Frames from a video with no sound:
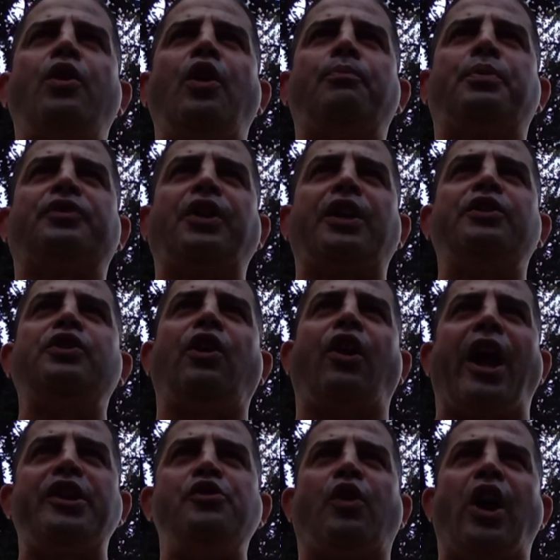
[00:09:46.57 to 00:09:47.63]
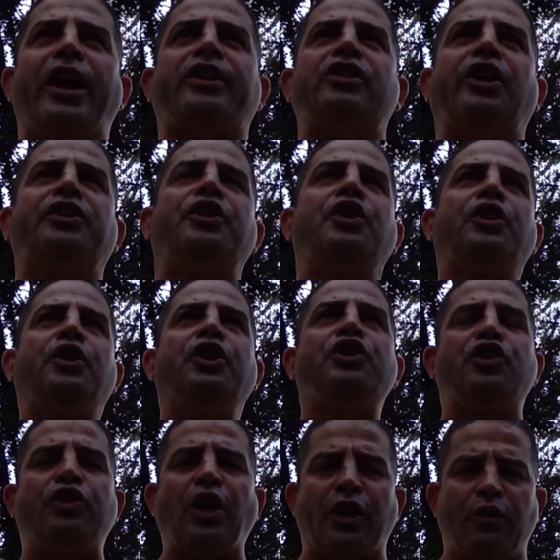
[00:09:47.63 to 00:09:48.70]
pretend, you know, act like
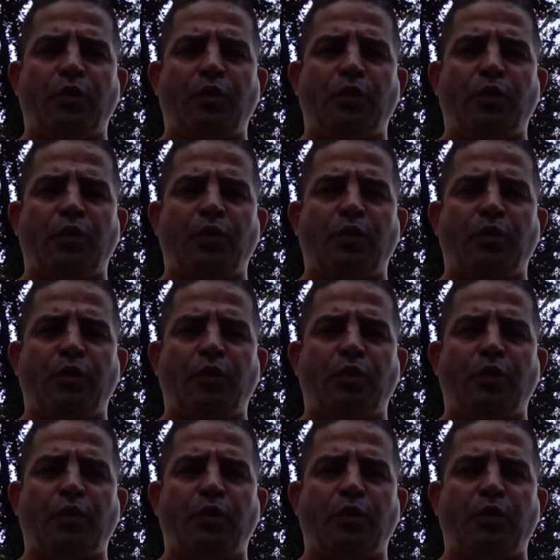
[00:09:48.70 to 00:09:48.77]
that